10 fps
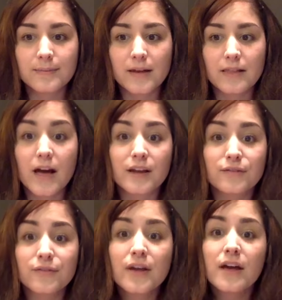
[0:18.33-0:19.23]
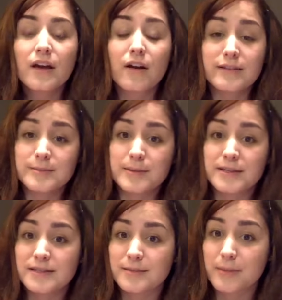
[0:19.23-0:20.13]
a lot of
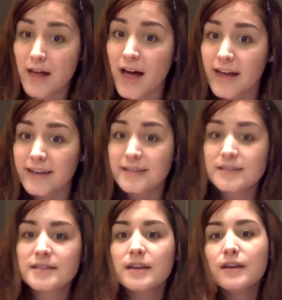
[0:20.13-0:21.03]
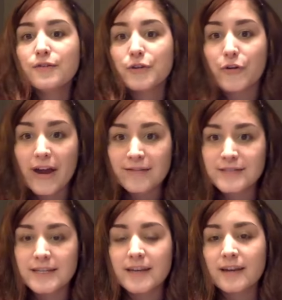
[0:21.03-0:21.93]
cosplay supplies for
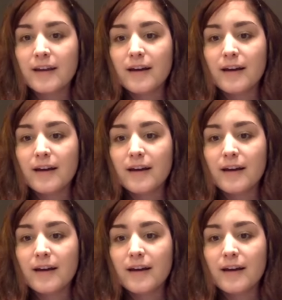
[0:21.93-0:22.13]
crafting.